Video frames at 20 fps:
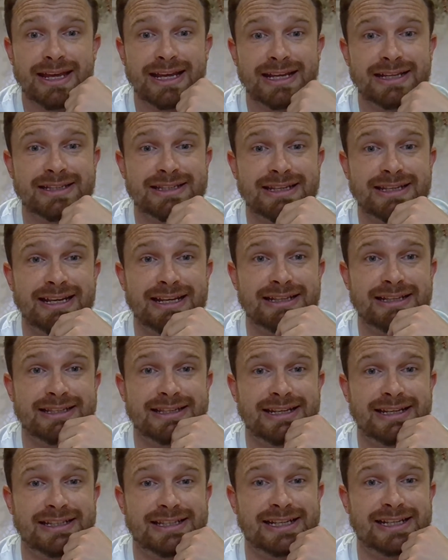
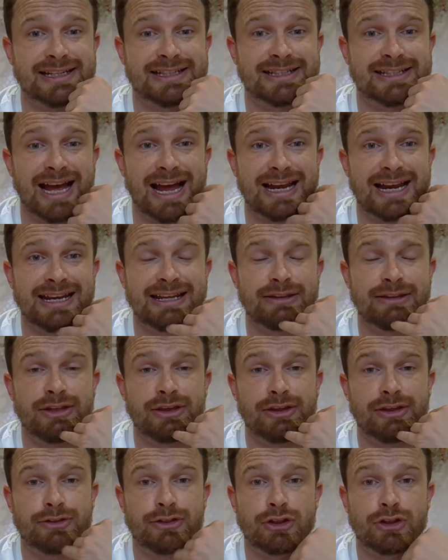It's exactly
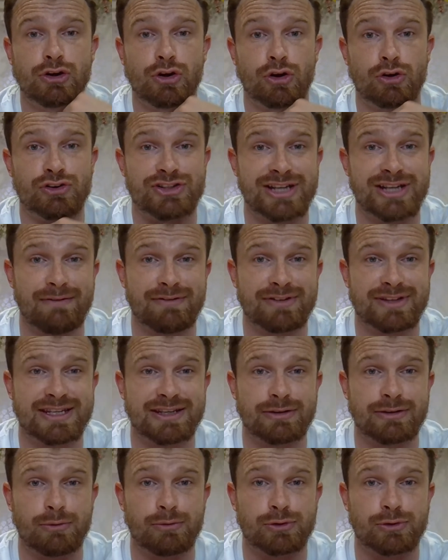the
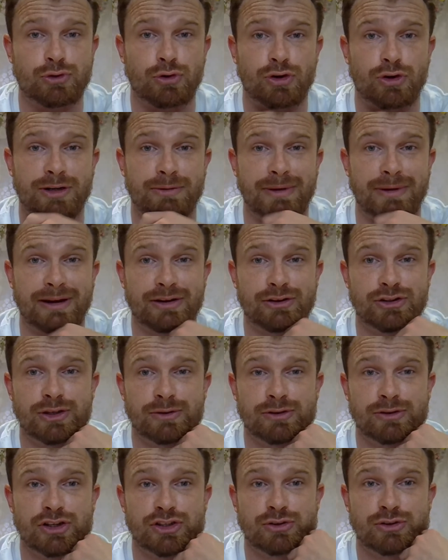longevity that we're talking about. Now,
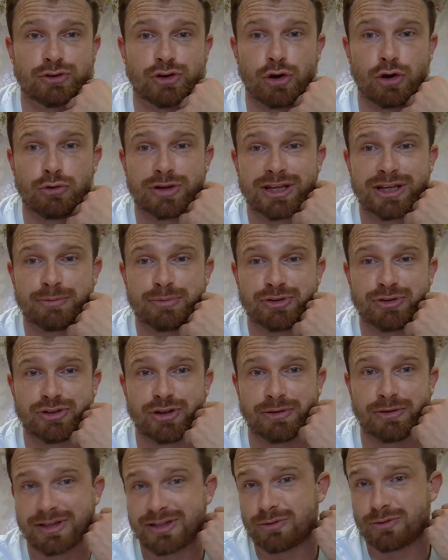sometimes with goalkeepers, you
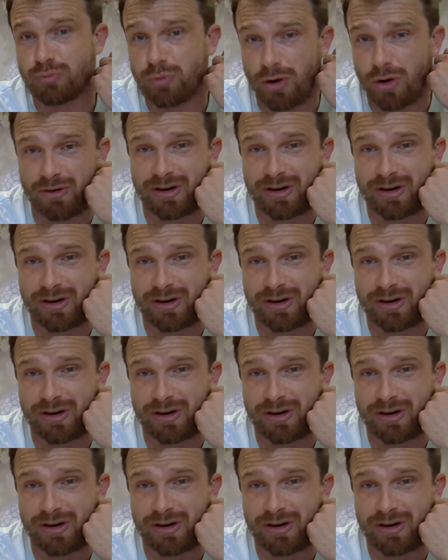don't need to